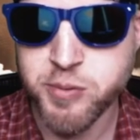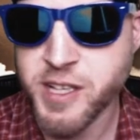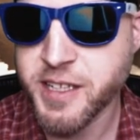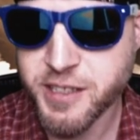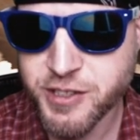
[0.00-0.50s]

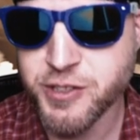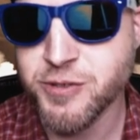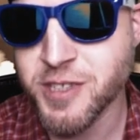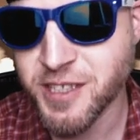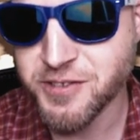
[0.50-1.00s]
plan to
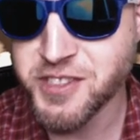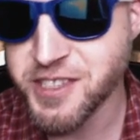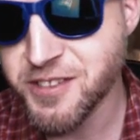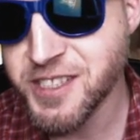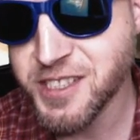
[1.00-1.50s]
do another
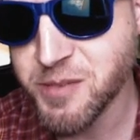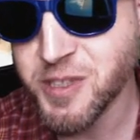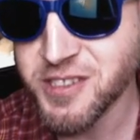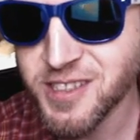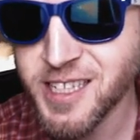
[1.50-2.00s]
series
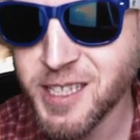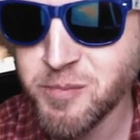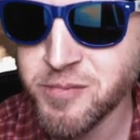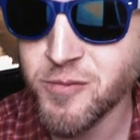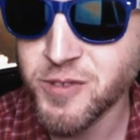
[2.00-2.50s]
about the
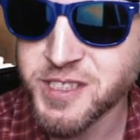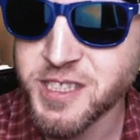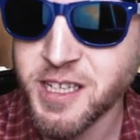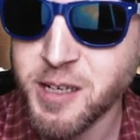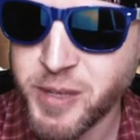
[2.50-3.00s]
lab once
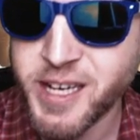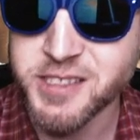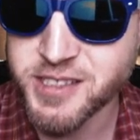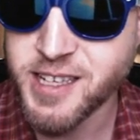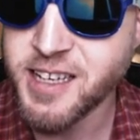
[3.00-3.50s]
I
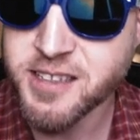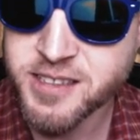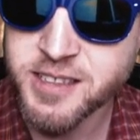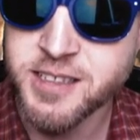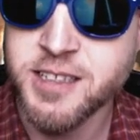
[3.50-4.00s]
pass that.
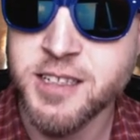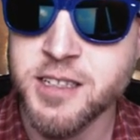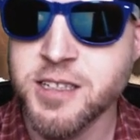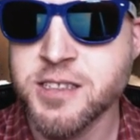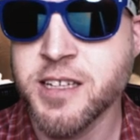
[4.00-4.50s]

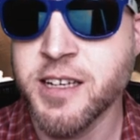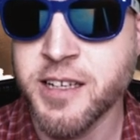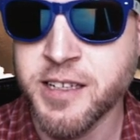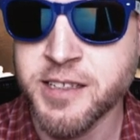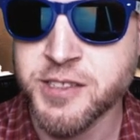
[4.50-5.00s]

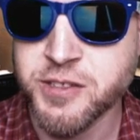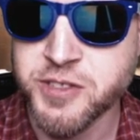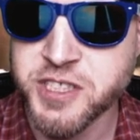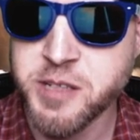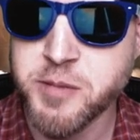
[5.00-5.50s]
And so
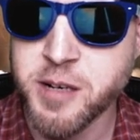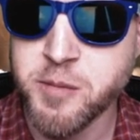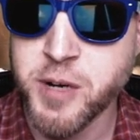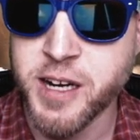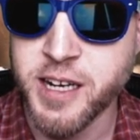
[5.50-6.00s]
just keep that
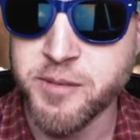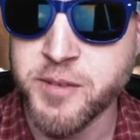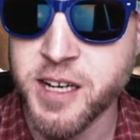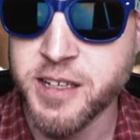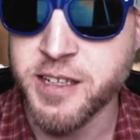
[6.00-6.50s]
in mind. I have
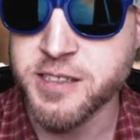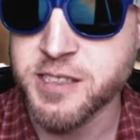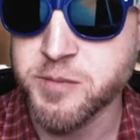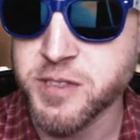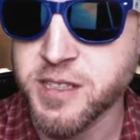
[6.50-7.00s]
not yet
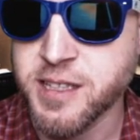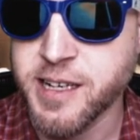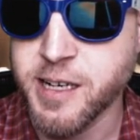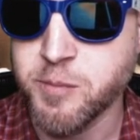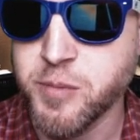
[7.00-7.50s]
attempted the
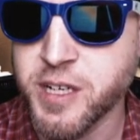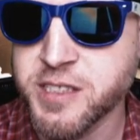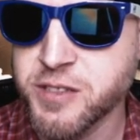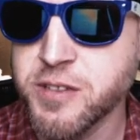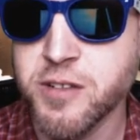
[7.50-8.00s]
lab, but I
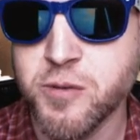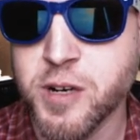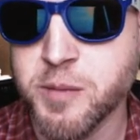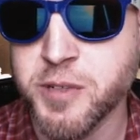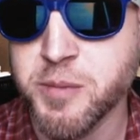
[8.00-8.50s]
do know
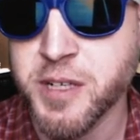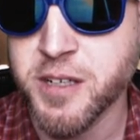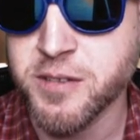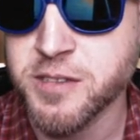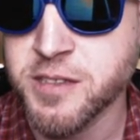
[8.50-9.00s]
quite a bit
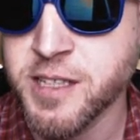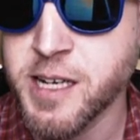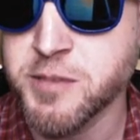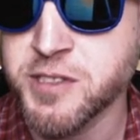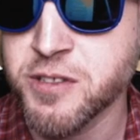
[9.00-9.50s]
about the
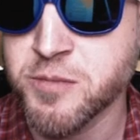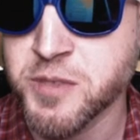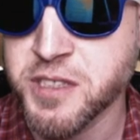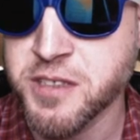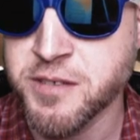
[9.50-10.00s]
lab in
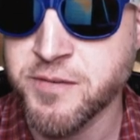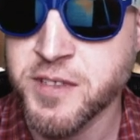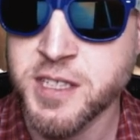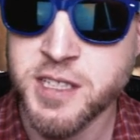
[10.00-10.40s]
terms of